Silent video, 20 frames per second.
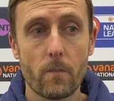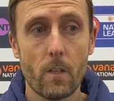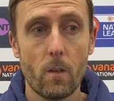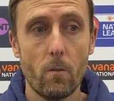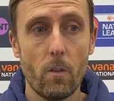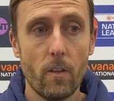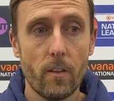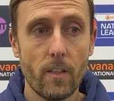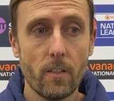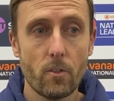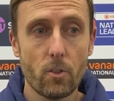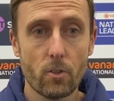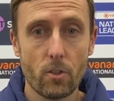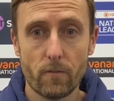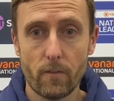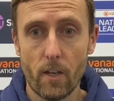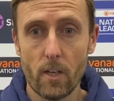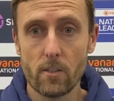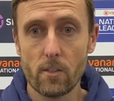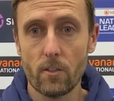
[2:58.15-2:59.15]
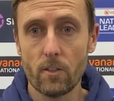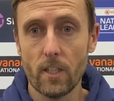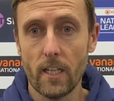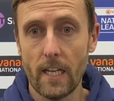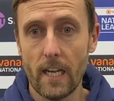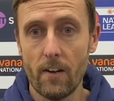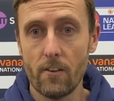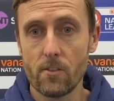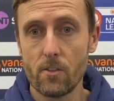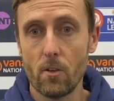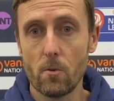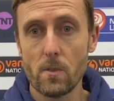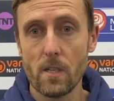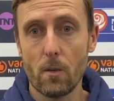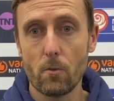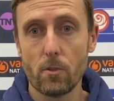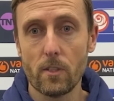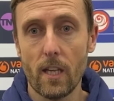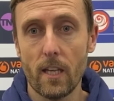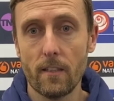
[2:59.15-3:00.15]
I think just the first on Jay I thought it was
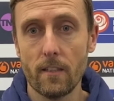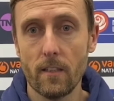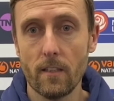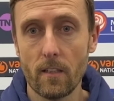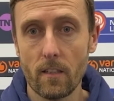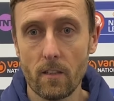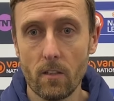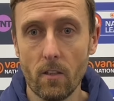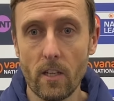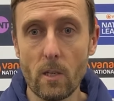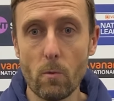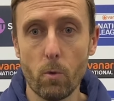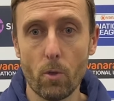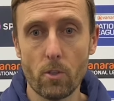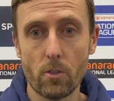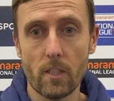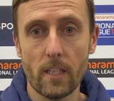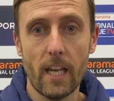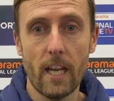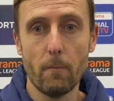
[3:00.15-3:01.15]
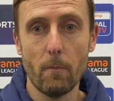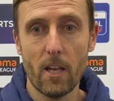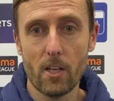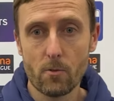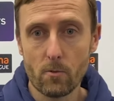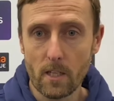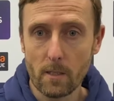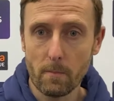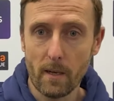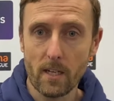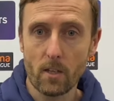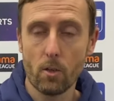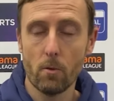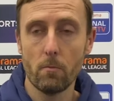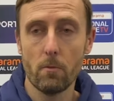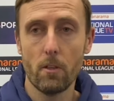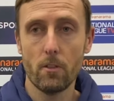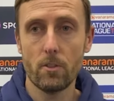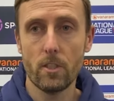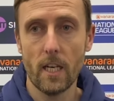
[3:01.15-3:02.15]
outstanding. I thought he won us the game last week by
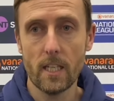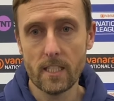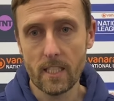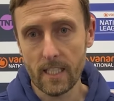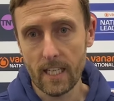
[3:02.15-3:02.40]
coming on, changed the